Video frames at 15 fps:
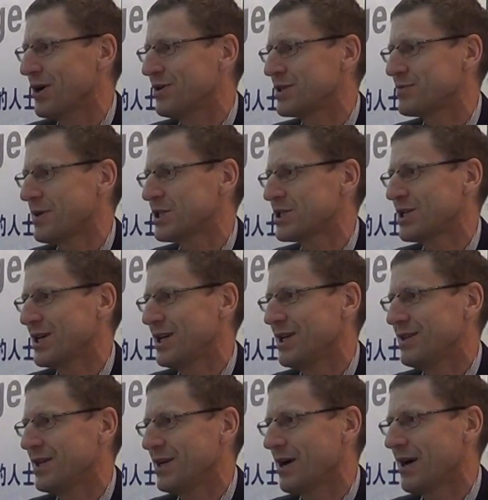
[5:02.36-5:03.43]
mode,
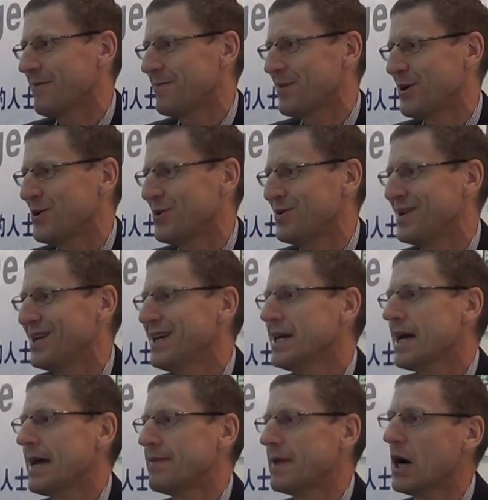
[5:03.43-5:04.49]
especially the iPhone
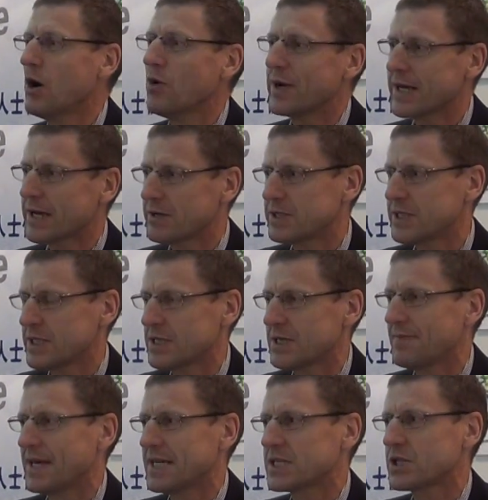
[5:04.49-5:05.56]
and the whole
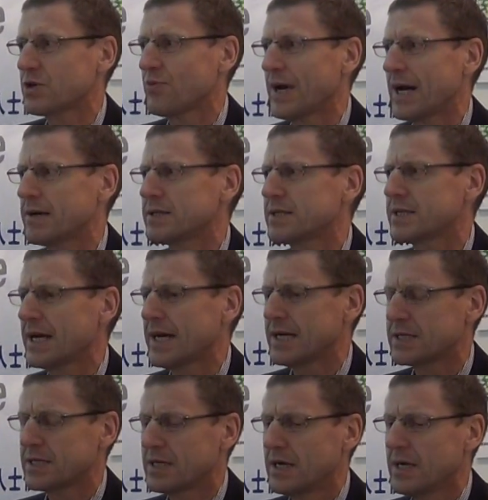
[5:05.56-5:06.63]
ecosystem that surrounds that.